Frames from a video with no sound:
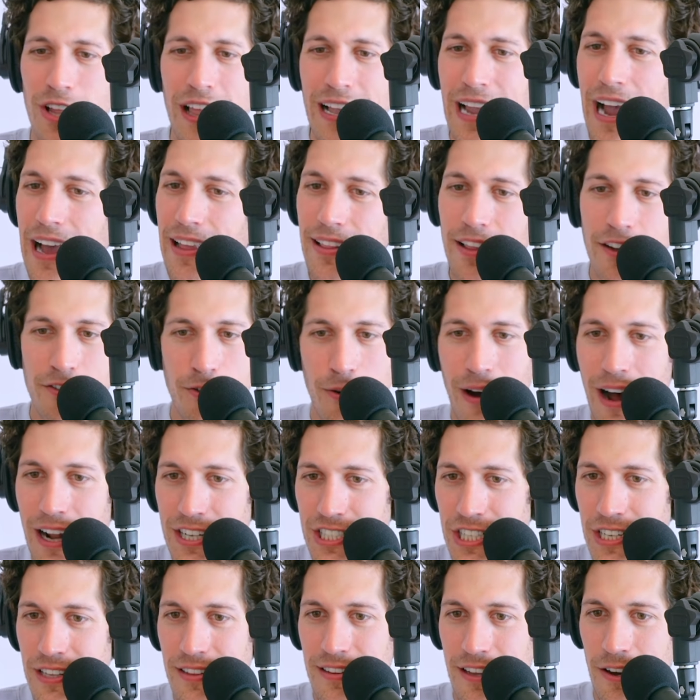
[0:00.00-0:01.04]
like, I love
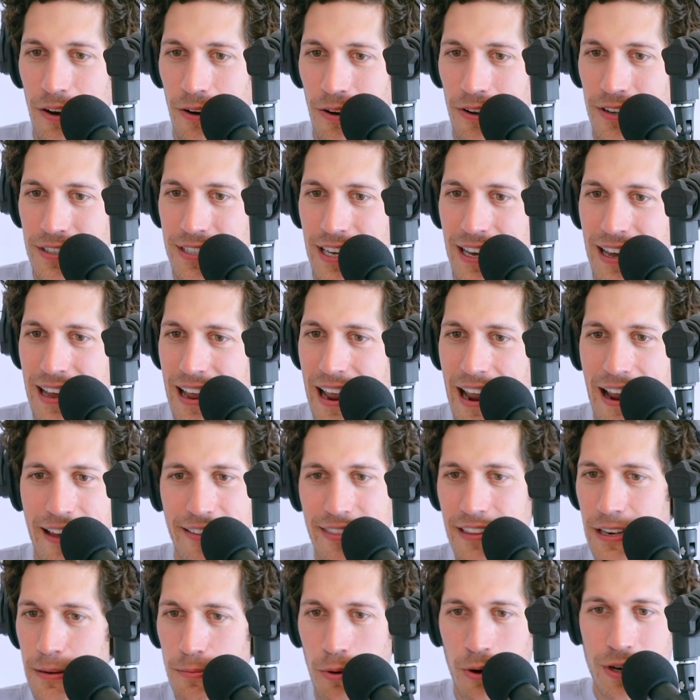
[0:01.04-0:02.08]
watching the old
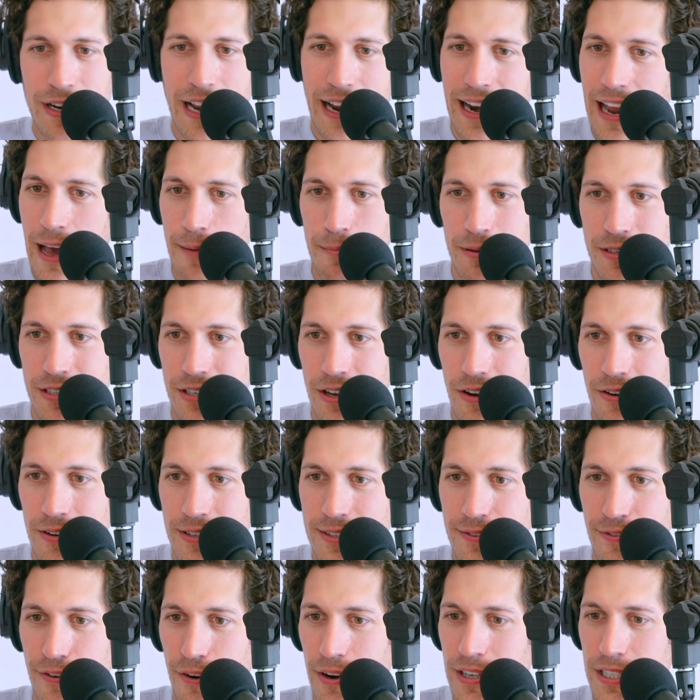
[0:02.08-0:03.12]
Anthony Bourdain
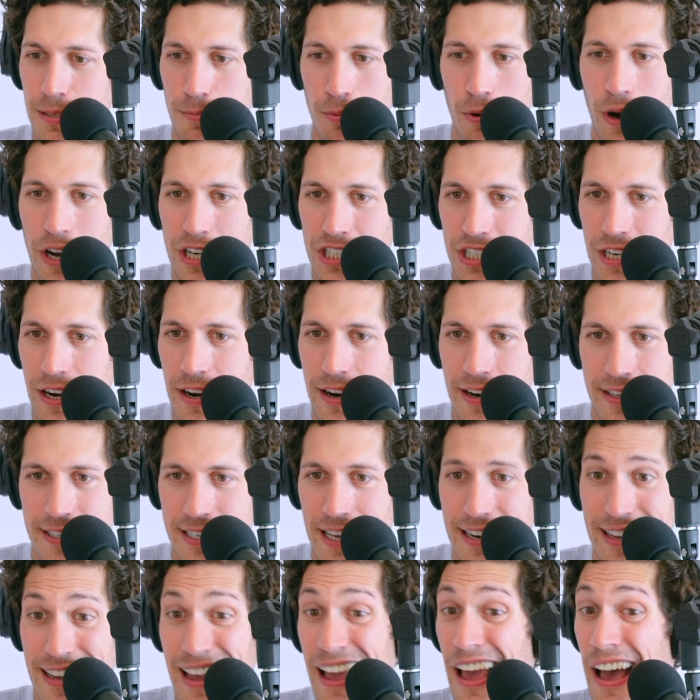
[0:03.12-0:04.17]
episodes for inspiration on a
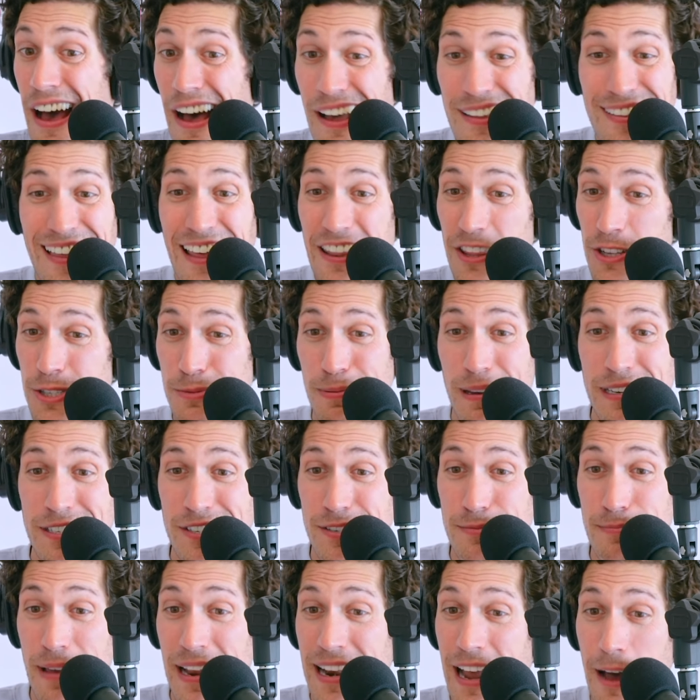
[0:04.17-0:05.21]
city. A lot of those
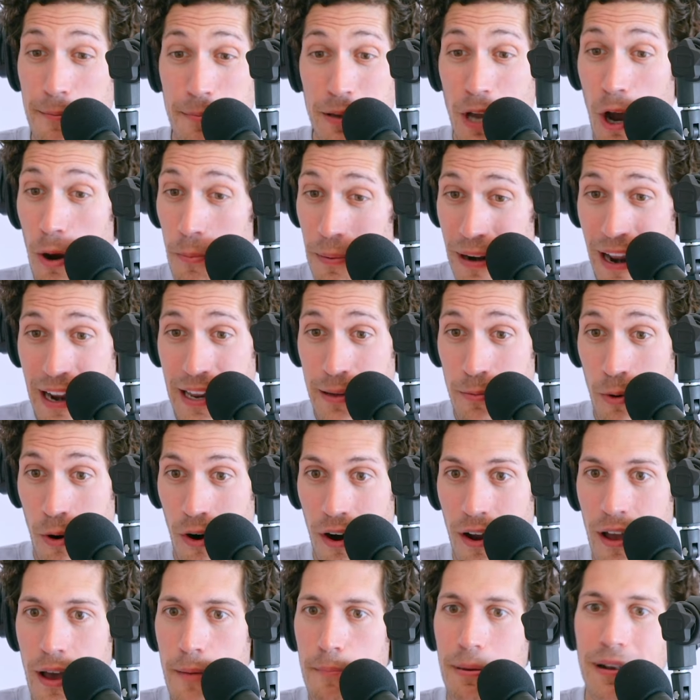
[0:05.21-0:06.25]
places may not be open
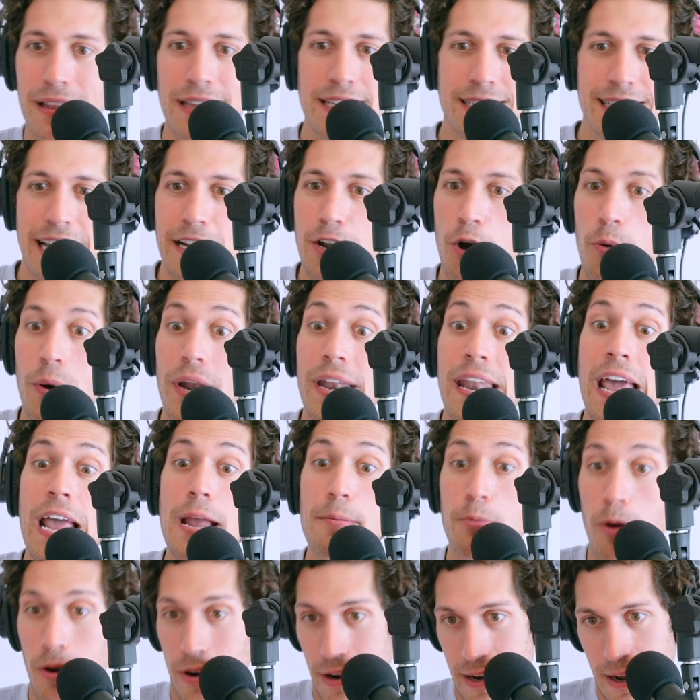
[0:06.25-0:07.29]
anymore, but at least I know what
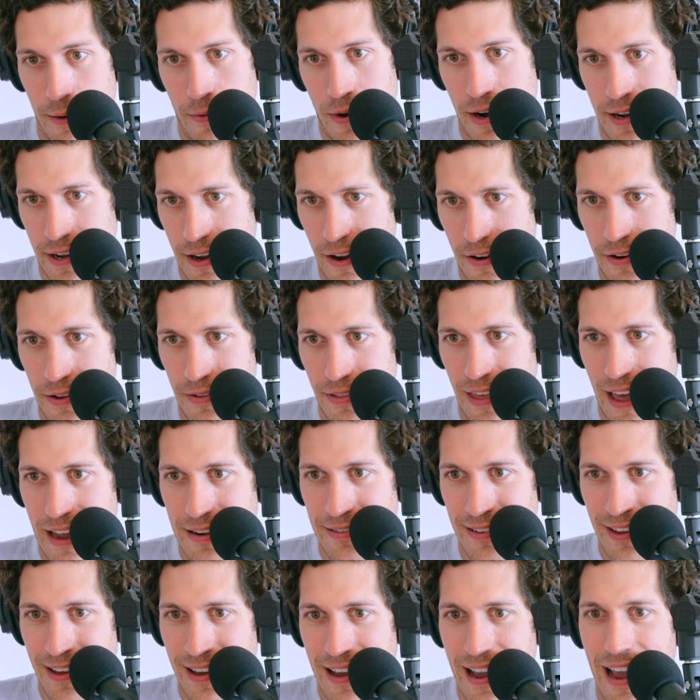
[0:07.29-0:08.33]
neighborhood I want to go to then.
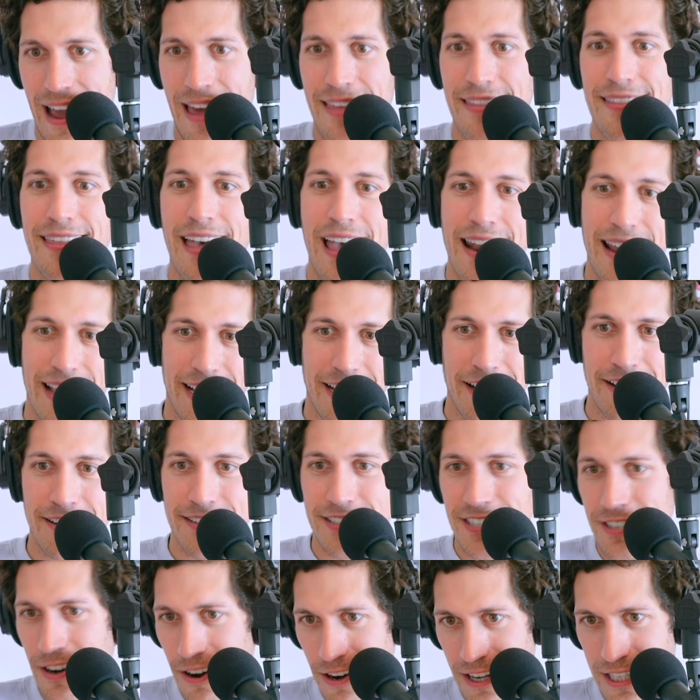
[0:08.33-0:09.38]
And then I can
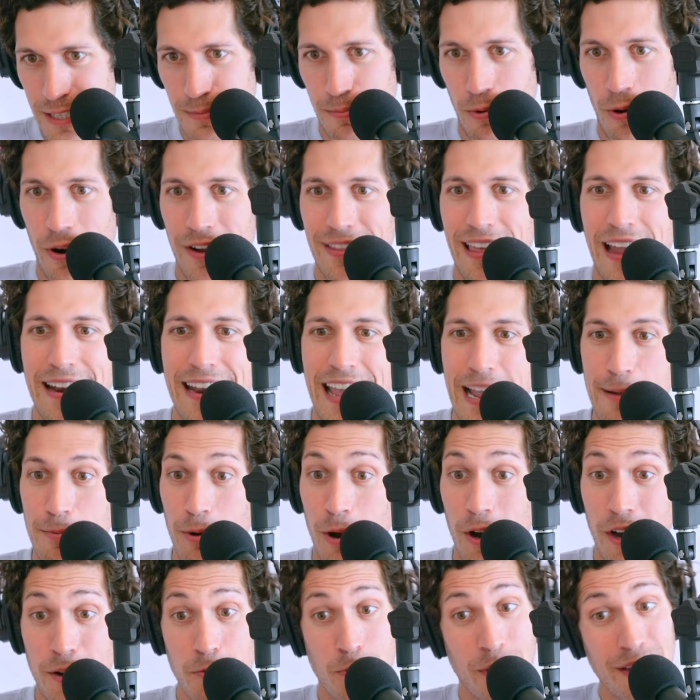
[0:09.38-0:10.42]
start exploring that
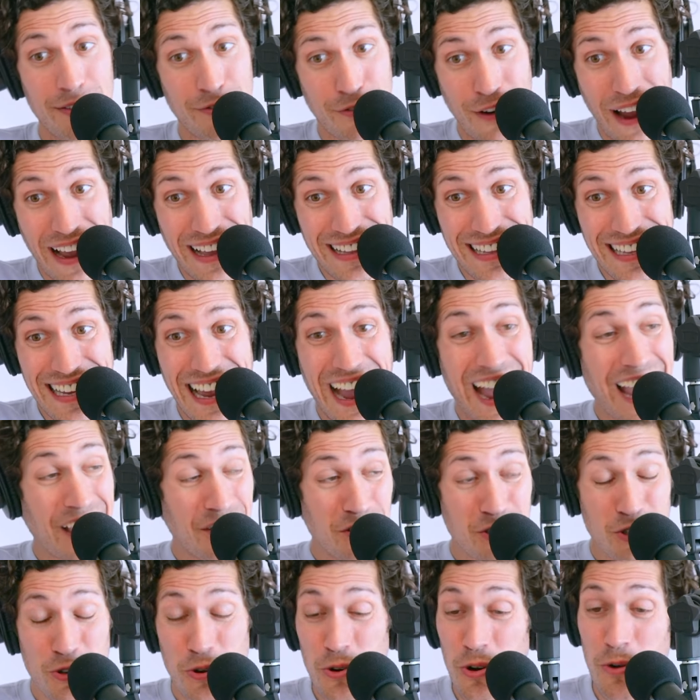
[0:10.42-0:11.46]
neighborhood with, frankly, I
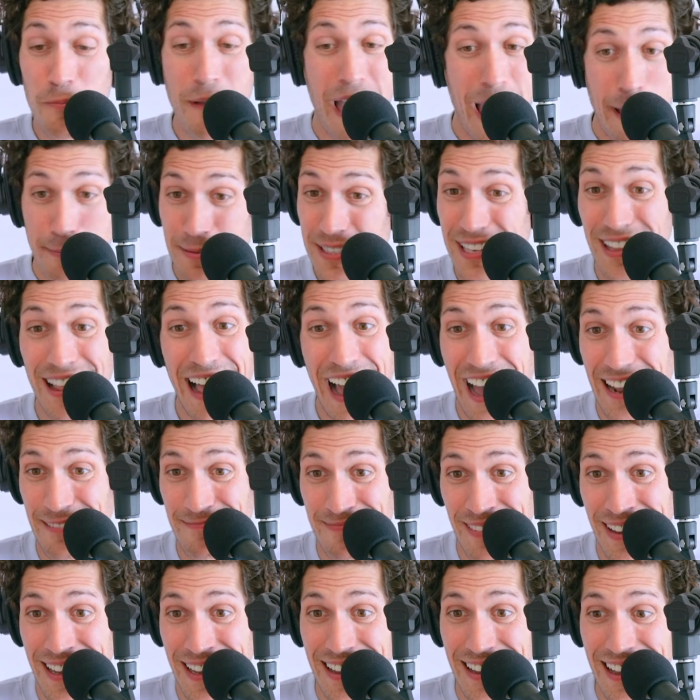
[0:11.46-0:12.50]
use Google Maps a lot.
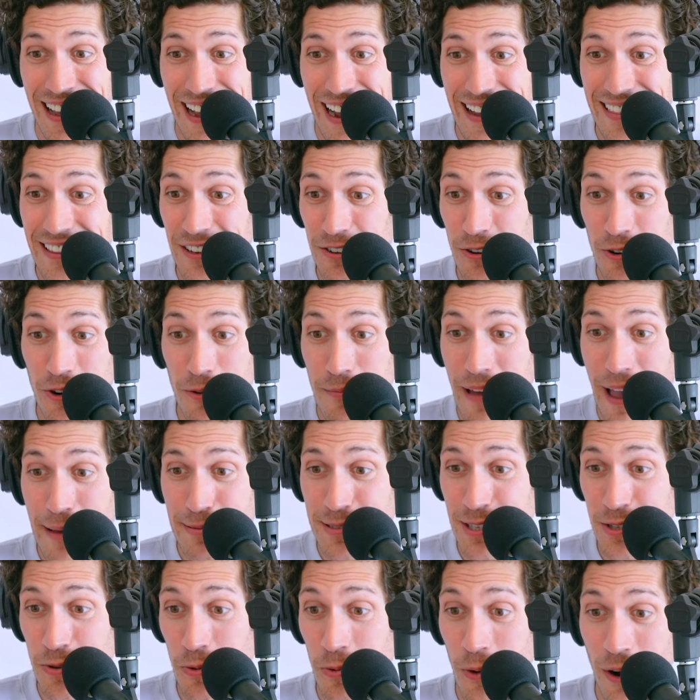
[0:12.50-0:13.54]
I think Google
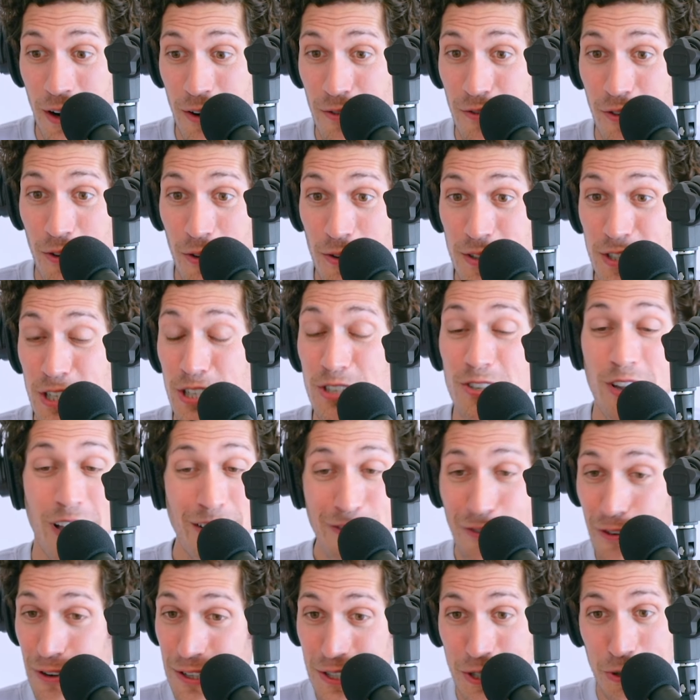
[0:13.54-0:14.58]
Maps is a wonderful
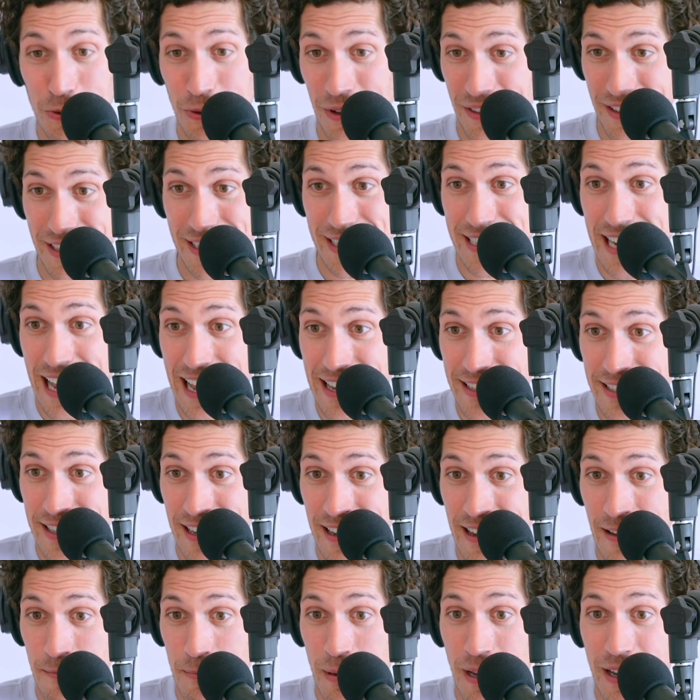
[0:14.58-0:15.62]
discovery tool these days
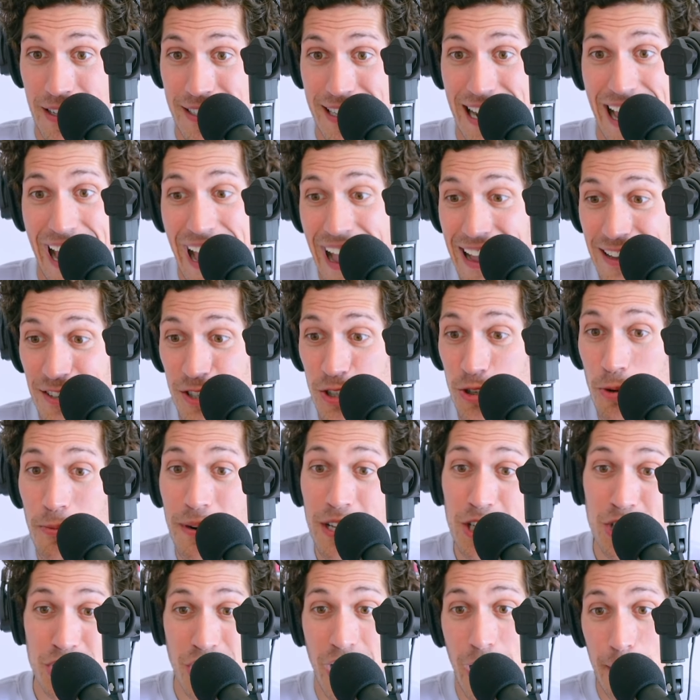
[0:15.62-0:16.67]
because it has so
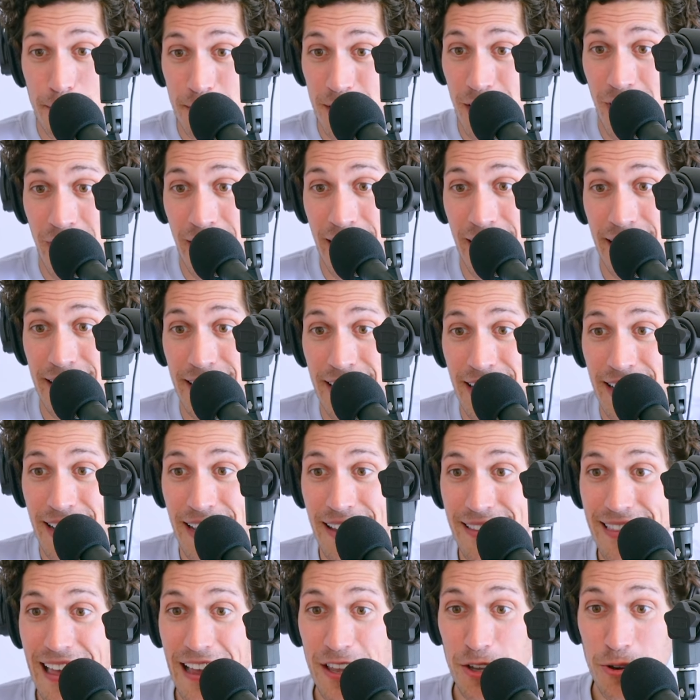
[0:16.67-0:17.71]
many shops on it
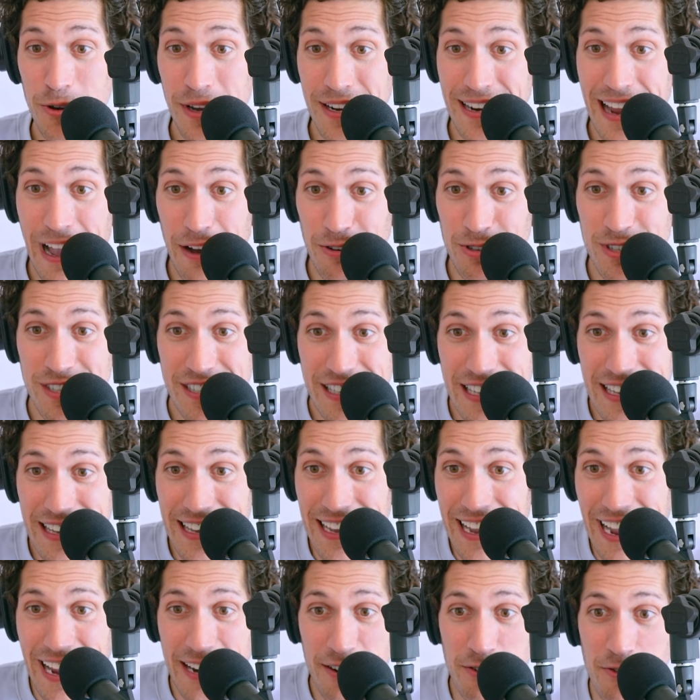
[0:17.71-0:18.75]
that you can now see
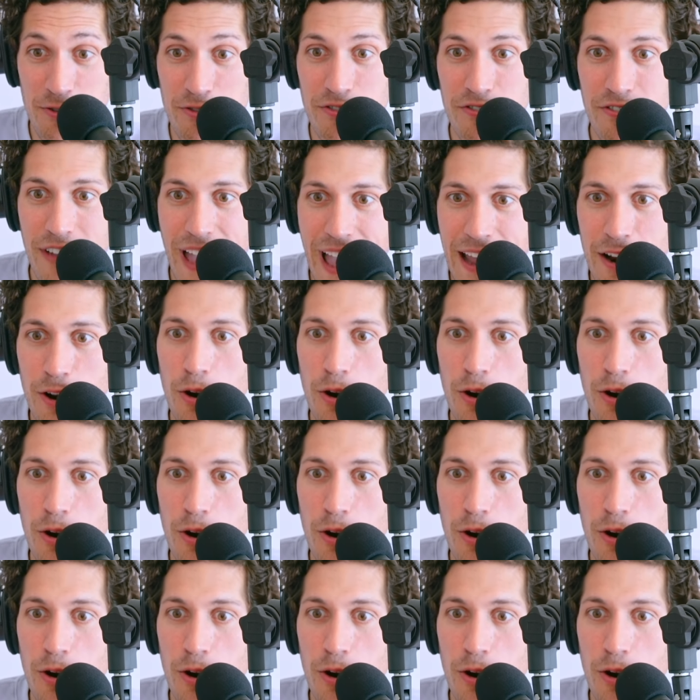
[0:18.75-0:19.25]
and kind of vet